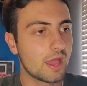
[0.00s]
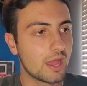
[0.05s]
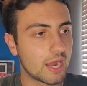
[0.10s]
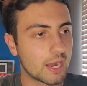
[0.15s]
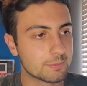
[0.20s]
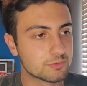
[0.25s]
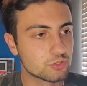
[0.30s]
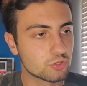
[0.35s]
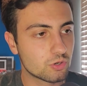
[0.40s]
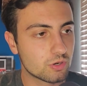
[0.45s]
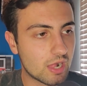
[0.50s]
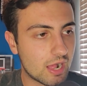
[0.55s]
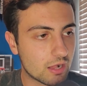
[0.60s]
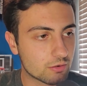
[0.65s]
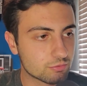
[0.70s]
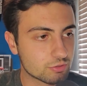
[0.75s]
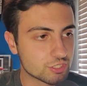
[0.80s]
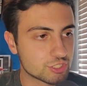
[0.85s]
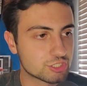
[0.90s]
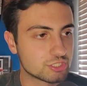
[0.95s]
Abdul
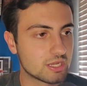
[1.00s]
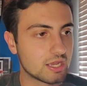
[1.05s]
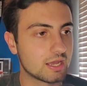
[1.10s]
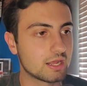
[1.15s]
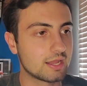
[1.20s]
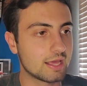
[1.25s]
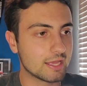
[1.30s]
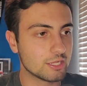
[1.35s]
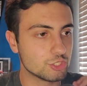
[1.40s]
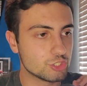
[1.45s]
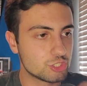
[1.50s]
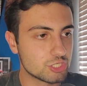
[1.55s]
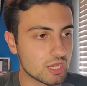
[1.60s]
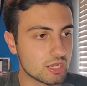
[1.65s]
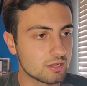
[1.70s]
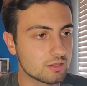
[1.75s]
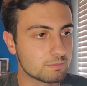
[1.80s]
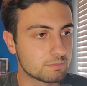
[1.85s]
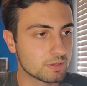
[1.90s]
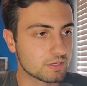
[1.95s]
Al-Rashed and
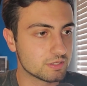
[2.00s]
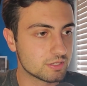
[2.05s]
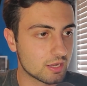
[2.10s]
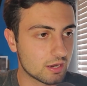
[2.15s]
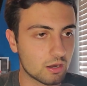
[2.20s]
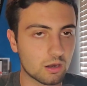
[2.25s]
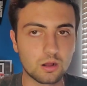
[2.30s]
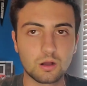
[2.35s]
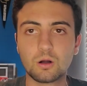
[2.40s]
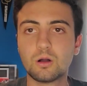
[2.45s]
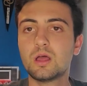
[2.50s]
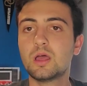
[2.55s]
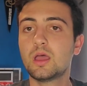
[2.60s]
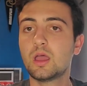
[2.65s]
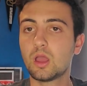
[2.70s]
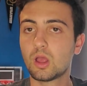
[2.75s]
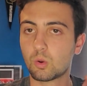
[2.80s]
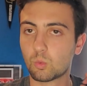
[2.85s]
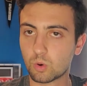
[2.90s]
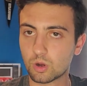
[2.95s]
Jaden Pendejo
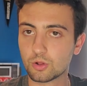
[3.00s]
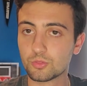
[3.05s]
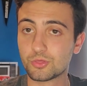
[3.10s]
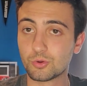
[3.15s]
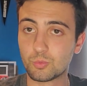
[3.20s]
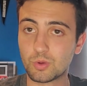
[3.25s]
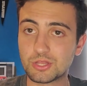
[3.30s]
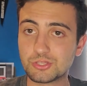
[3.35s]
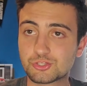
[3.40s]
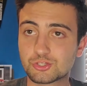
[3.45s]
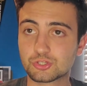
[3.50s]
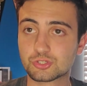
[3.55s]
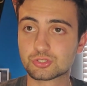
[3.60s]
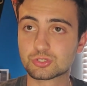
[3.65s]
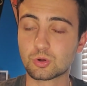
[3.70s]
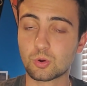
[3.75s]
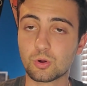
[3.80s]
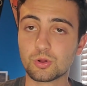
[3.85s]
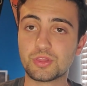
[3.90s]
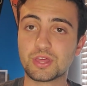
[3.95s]
were the ones to
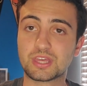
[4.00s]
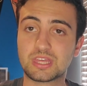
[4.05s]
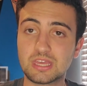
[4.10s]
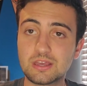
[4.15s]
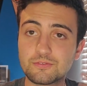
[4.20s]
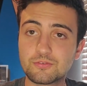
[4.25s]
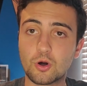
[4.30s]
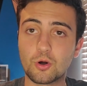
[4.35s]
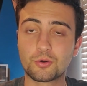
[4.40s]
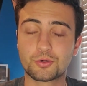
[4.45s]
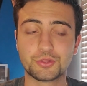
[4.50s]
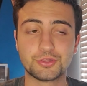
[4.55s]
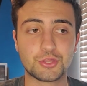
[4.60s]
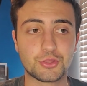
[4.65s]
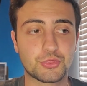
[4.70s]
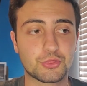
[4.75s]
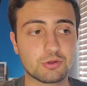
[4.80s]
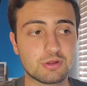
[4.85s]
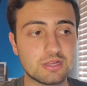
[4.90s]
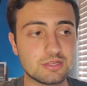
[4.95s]
score to give Oakland the
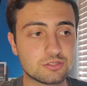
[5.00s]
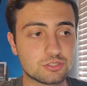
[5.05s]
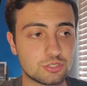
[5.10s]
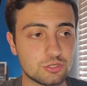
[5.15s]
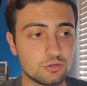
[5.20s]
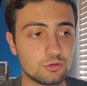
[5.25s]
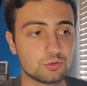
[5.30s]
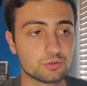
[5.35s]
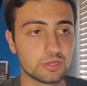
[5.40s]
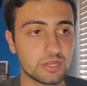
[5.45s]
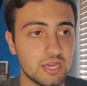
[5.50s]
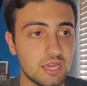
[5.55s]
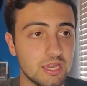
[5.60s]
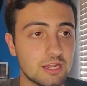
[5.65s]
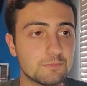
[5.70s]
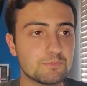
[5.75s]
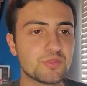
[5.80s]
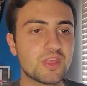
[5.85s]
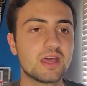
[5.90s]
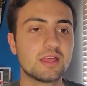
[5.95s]
3-2
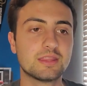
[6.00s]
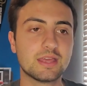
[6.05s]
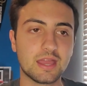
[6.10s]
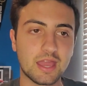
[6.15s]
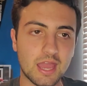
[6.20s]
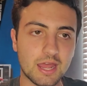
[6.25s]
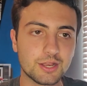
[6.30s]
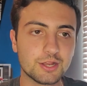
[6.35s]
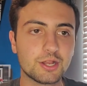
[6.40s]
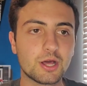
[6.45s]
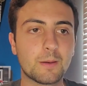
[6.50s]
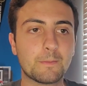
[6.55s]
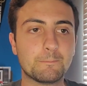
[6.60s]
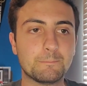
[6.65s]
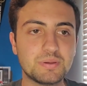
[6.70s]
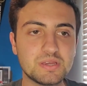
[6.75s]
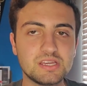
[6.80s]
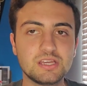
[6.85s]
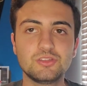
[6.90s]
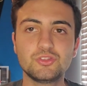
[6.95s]
lead that ended
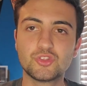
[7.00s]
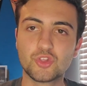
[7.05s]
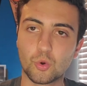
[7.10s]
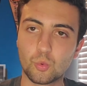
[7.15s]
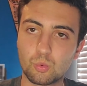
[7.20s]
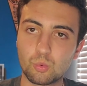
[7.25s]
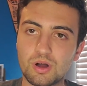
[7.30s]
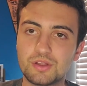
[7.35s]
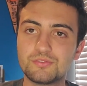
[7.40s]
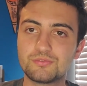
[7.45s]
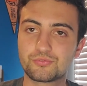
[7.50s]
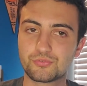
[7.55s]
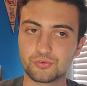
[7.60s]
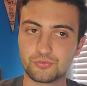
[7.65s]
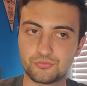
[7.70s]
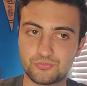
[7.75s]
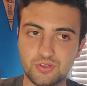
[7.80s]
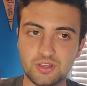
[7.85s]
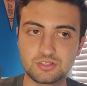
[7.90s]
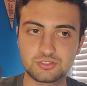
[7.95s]
up being the one for
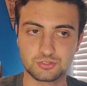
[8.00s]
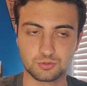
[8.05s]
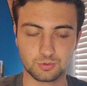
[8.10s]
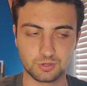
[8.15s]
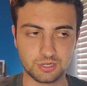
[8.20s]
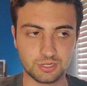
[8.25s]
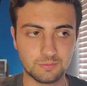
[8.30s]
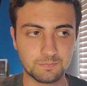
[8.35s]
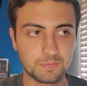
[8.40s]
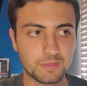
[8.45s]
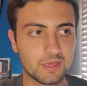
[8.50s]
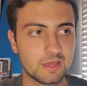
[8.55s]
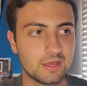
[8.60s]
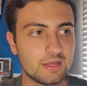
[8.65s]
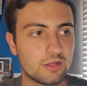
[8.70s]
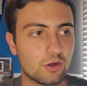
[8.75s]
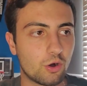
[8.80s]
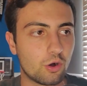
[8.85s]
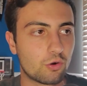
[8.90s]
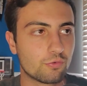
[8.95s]
victory
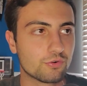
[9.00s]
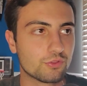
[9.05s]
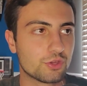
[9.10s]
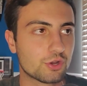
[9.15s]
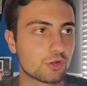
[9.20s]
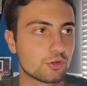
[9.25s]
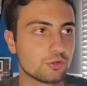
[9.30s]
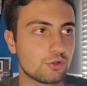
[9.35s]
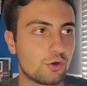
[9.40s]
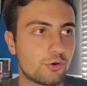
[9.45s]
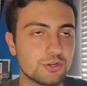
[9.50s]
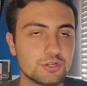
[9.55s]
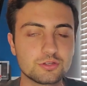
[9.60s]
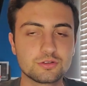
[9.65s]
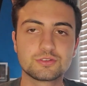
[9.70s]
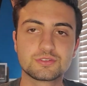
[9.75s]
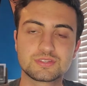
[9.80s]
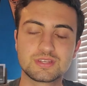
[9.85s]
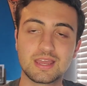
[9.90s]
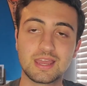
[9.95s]
over the
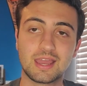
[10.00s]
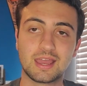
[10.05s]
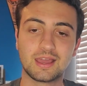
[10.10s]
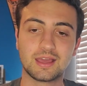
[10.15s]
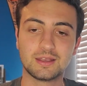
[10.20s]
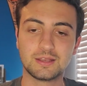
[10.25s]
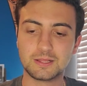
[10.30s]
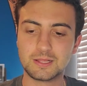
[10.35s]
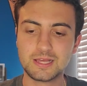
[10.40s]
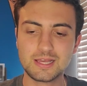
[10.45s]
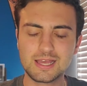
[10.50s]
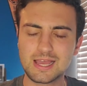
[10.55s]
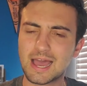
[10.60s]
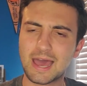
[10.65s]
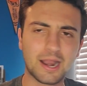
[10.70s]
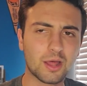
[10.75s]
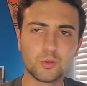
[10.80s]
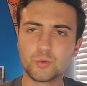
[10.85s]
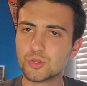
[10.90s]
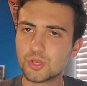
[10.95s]
Colonials. And
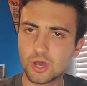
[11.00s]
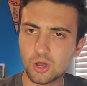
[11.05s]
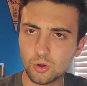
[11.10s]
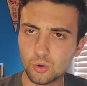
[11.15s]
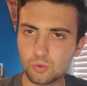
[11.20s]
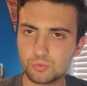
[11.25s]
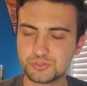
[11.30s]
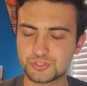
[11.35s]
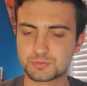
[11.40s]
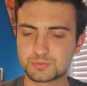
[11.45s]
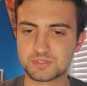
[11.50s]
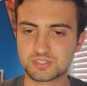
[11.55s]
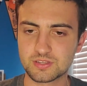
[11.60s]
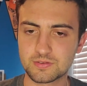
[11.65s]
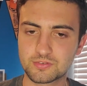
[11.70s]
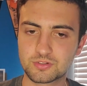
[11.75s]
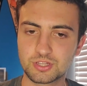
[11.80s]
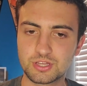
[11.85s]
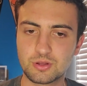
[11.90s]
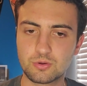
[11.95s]
I don't know
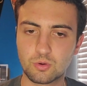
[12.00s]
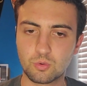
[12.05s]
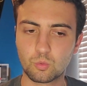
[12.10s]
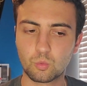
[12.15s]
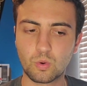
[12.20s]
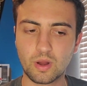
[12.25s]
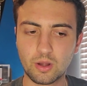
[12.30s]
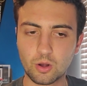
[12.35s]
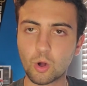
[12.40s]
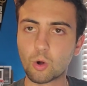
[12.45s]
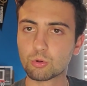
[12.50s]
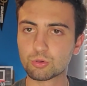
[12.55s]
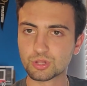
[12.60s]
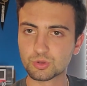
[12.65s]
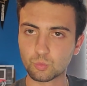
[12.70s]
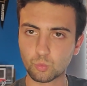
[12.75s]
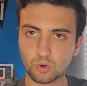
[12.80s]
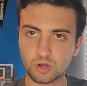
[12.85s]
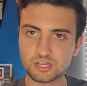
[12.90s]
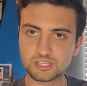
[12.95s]
specifically where
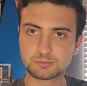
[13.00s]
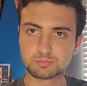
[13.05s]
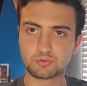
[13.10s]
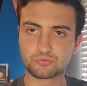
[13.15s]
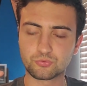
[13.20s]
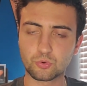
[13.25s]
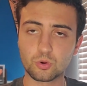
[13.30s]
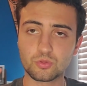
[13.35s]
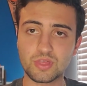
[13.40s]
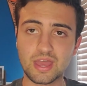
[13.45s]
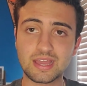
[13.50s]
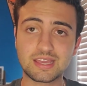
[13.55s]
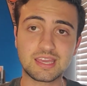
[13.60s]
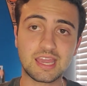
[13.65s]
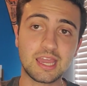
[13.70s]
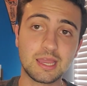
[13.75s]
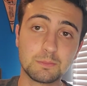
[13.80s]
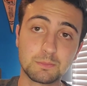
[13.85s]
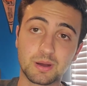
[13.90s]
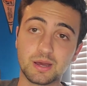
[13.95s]
Oakland was before that
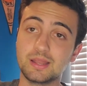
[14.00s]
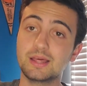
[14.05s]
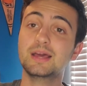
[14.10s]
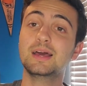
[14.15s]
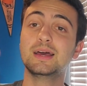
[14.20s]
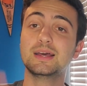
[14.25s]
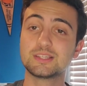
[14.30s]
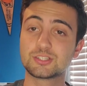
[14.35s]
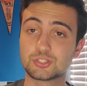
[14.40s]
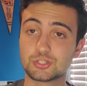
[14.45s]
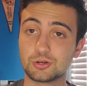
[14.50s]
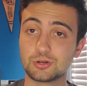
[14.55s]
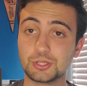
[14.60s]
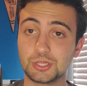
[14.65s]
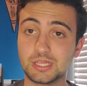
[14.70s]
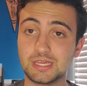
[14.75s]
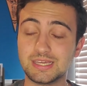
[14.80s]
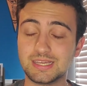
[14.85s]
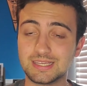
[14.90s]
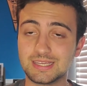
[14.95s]
game, but
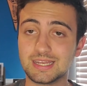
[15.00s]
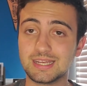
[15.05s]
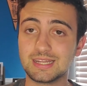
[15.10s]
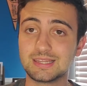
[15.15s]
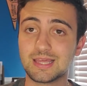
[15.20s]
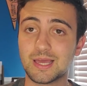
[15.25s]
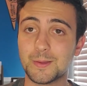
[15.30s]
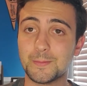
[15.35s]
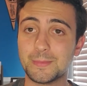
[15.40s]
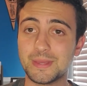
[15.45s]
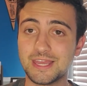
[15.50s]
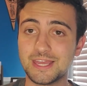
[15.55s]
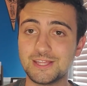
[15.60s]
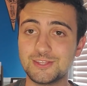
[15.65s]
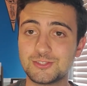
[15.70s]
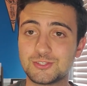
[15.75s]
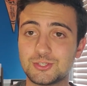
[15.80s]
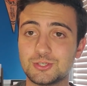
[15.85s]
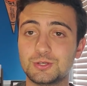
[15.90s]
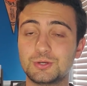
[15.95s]
certainly getting them
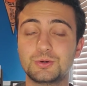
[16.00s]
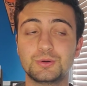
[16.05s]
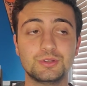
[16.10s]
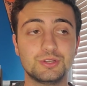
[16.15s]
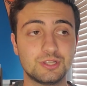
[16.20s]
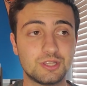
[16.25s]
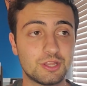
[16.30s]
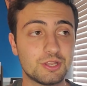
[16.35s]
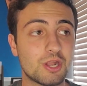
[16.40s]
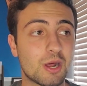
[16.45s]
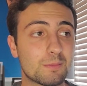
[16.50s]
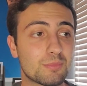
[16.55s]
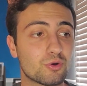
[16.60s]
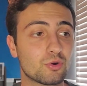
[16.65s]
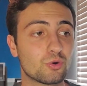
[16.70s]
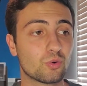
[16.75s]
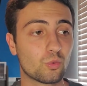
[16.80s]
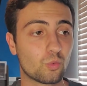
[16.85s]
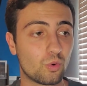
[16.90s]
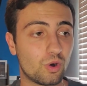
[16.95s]
into the
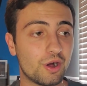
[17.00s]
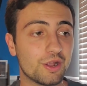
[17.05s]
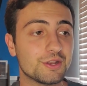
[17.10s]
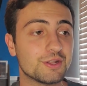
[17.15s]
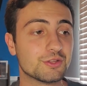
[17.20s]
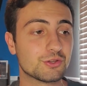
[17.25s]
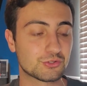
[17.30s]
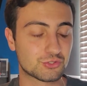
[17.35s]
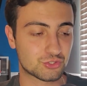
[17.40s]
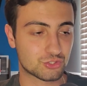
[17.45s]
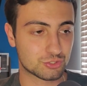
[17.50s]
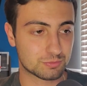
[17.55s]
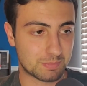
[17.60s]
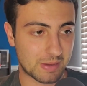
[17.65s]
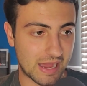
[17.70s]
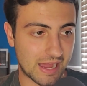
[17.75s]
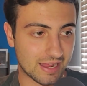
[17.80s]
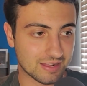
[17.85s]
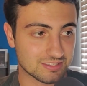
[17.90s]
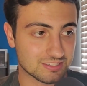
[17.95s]
number 1
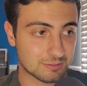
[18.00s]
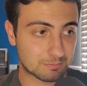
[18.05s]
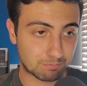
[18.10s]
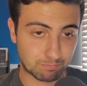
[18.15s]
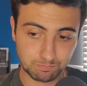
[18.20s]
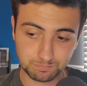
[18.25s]
spot.